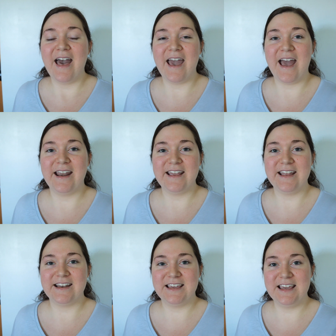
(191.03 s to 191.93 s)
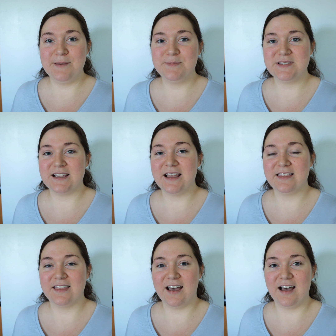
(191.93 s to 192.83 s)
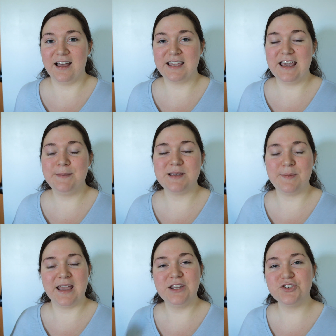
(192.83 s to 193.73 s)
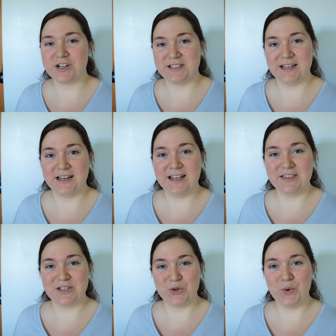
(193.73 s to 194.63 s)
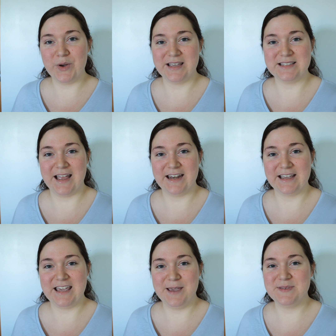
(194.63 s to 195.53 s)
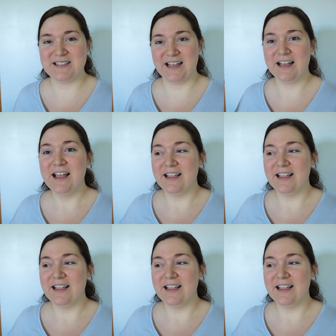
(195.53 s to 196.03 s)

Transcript: and it keeps him interested in the toys, and it keeps the